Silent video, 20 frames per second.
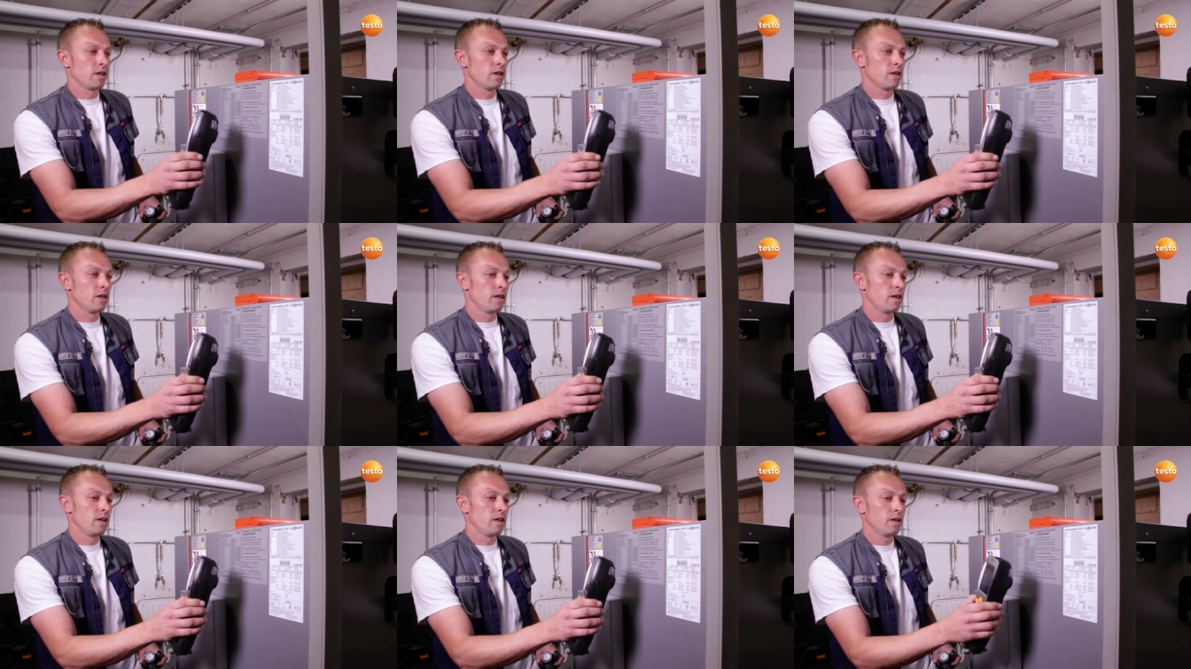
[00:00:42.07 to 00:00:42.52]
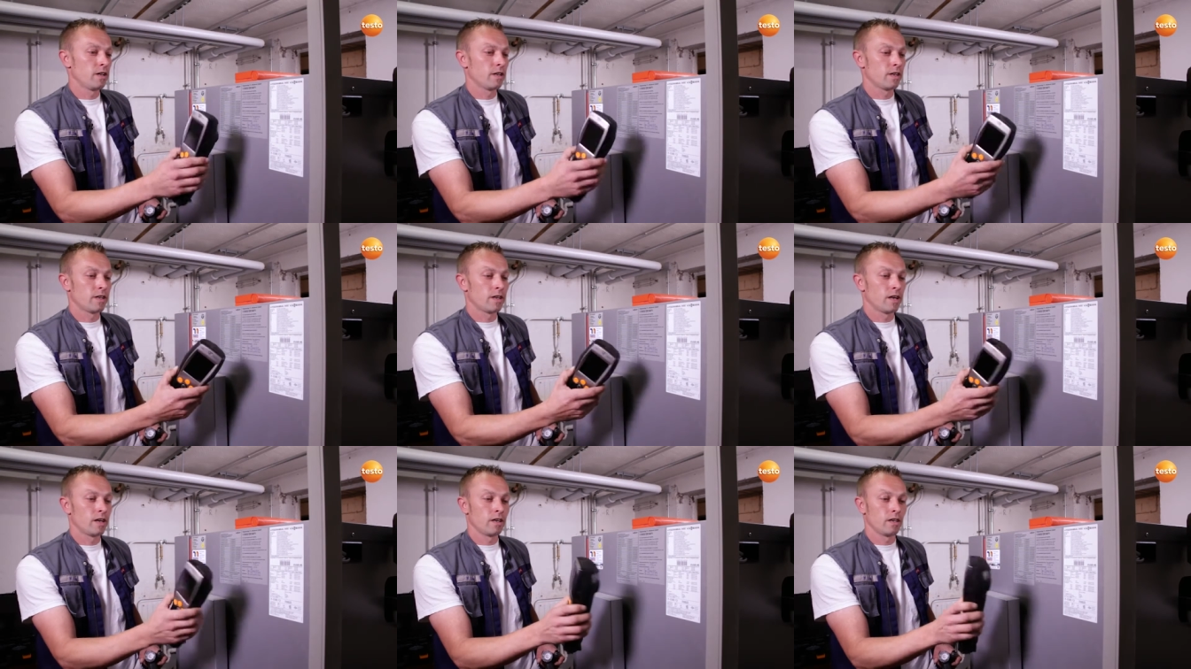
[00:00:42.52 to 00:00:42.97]

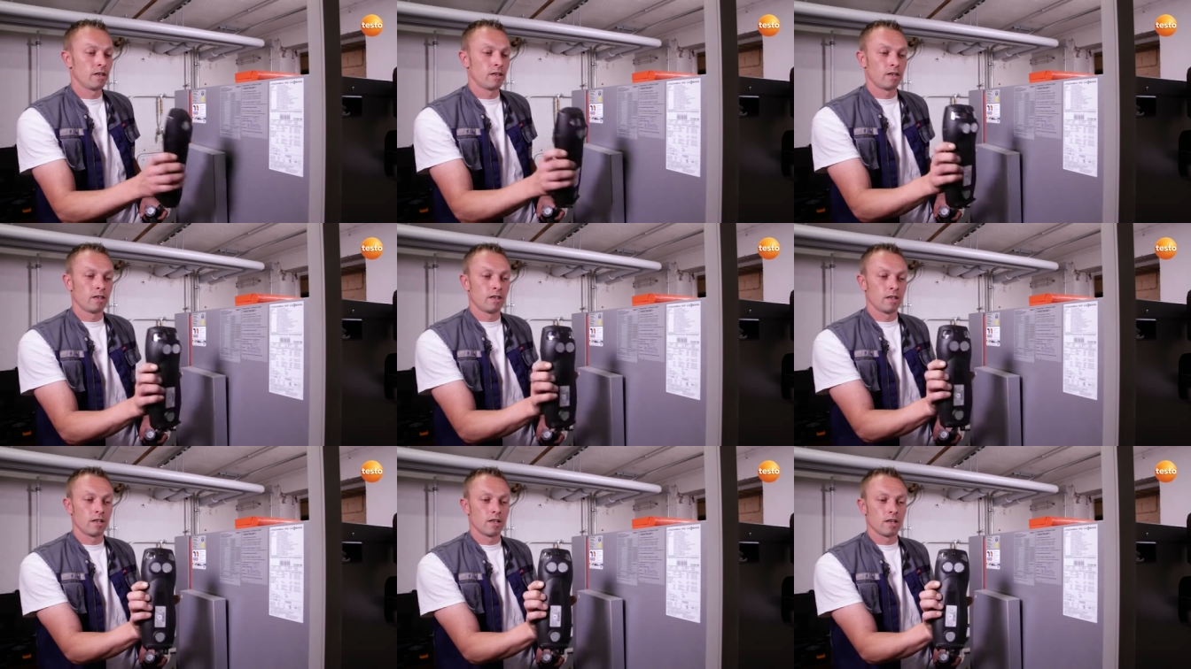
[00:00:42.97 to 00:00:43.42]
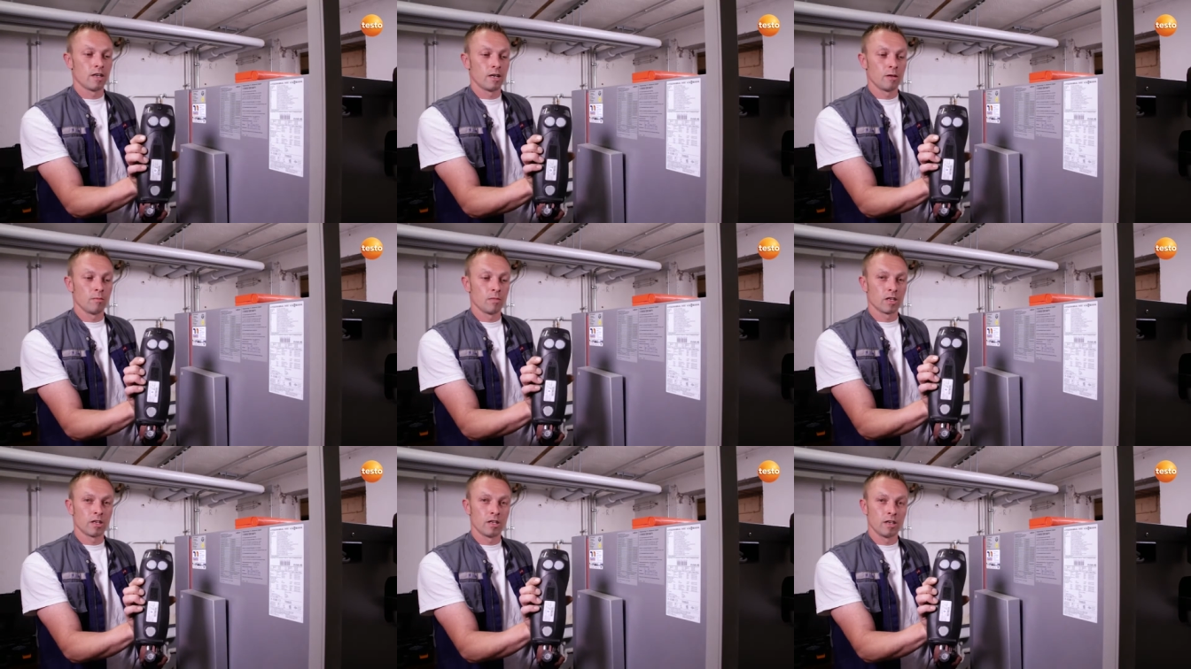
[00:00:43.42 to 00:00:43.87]
330LL
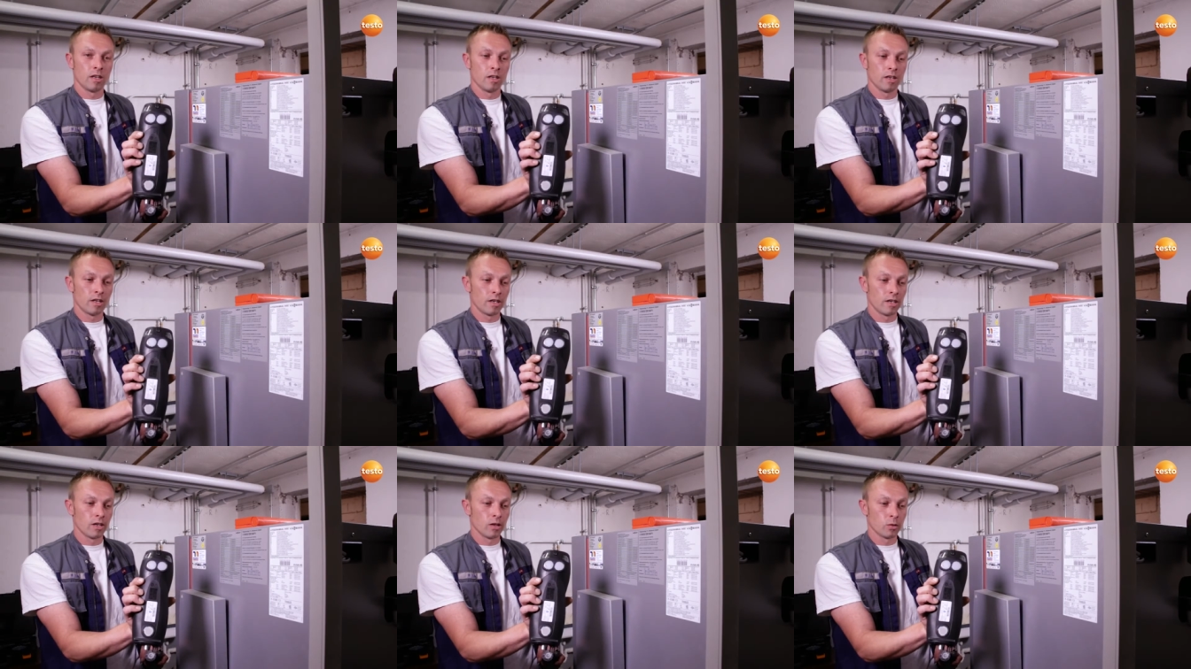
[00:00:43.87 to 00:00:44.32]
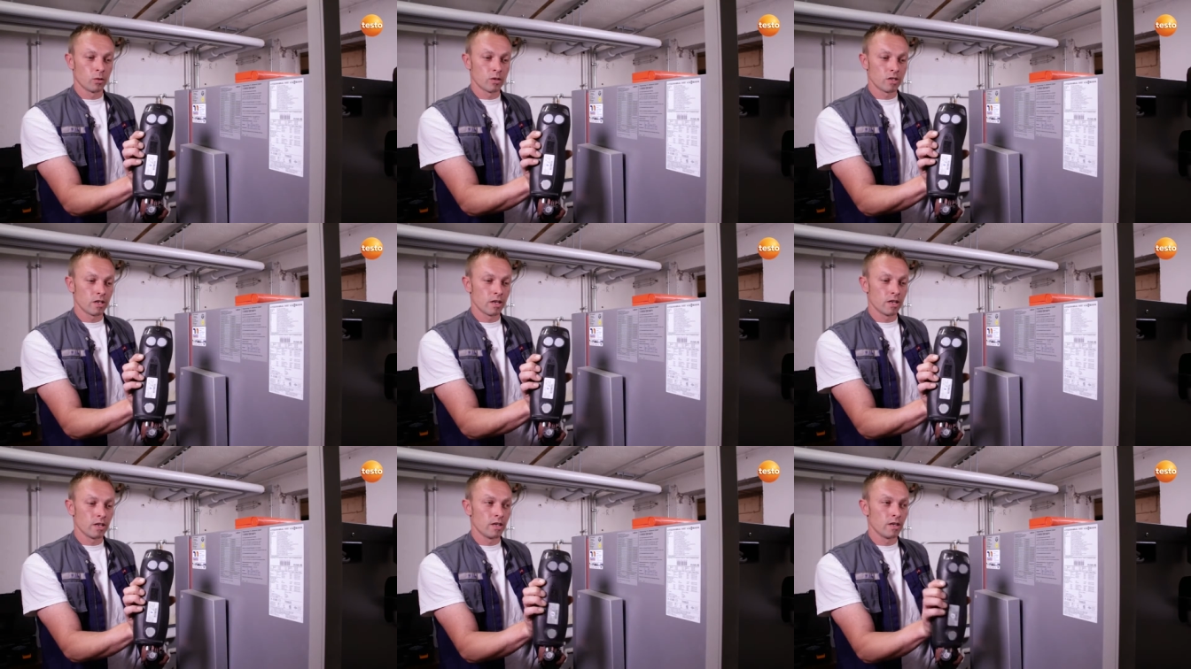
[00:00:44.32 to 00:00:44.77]
securely and
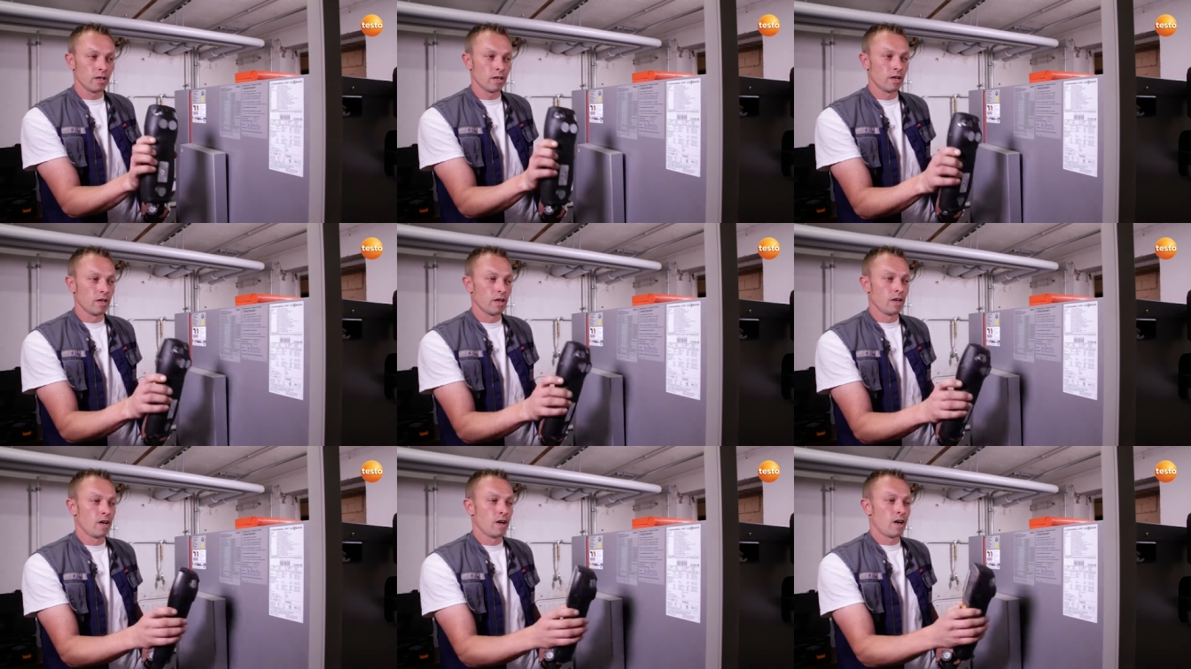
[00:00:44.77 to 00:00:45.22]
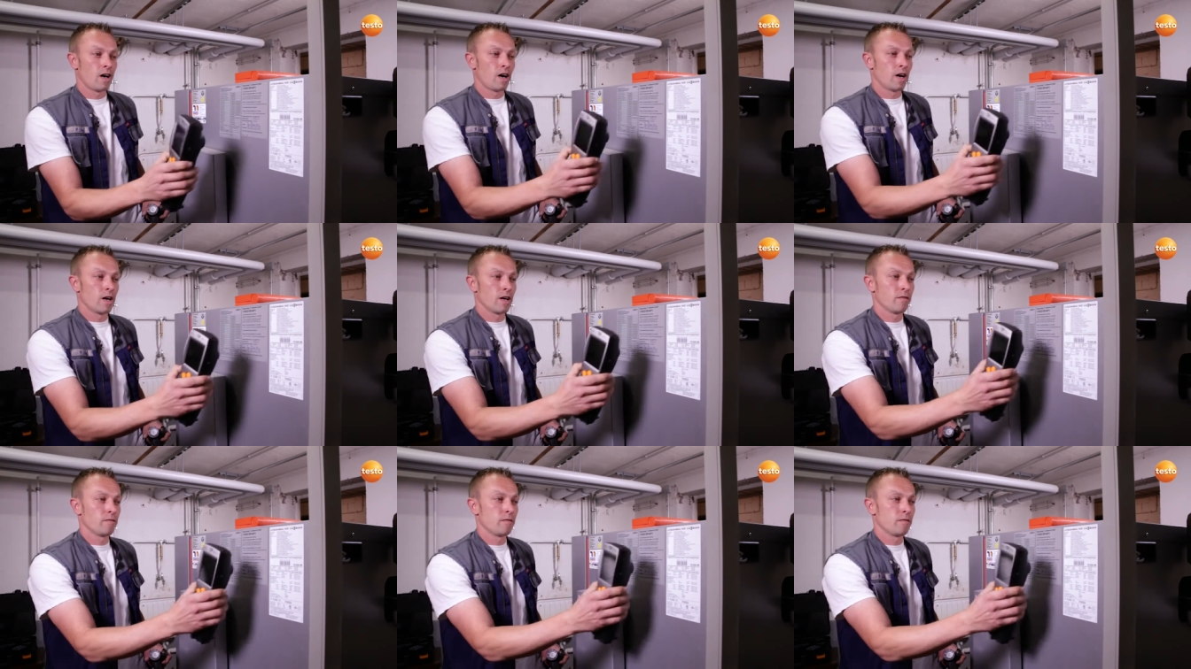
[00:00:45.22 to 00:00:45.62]
easily to the boiler